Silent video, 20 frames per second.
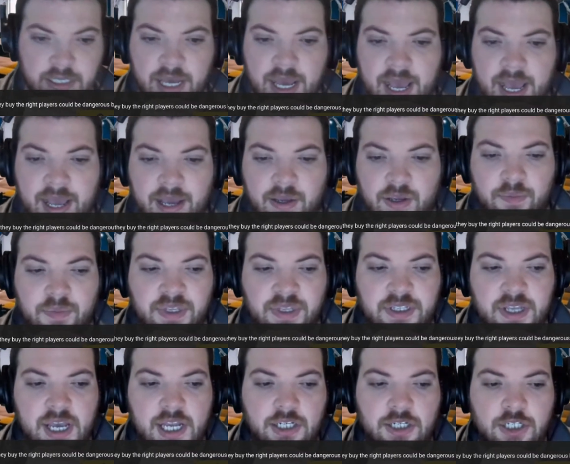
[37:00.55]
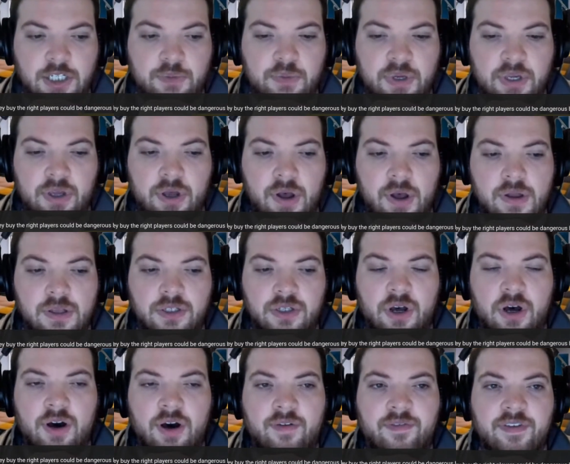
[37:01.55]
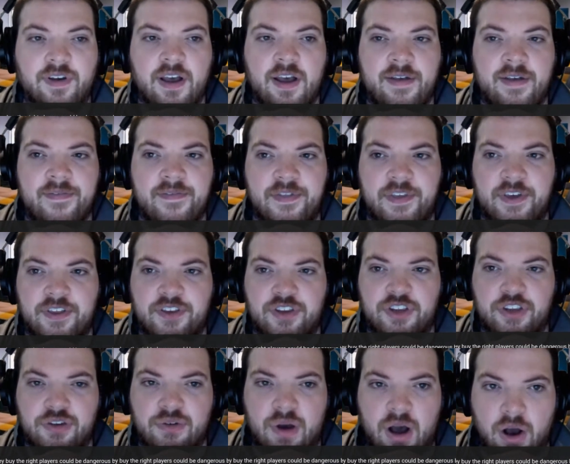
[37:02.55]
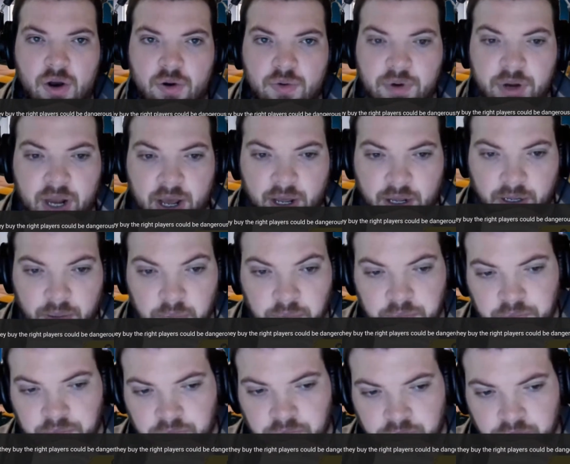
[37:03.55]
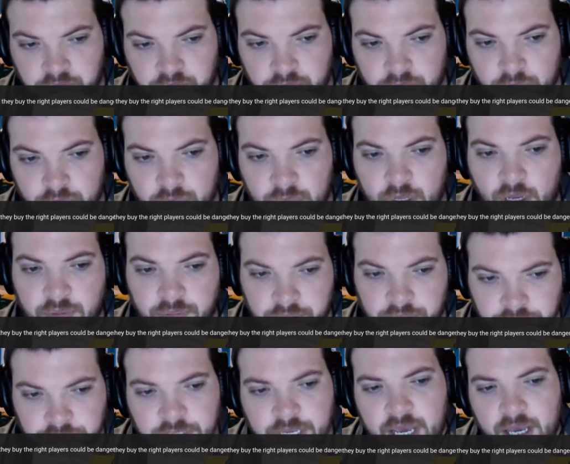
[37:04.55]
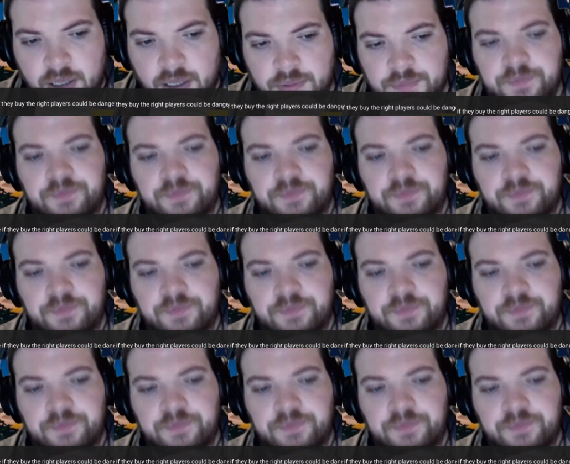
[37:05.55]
it could be dangerous because of the new owner. Yeah,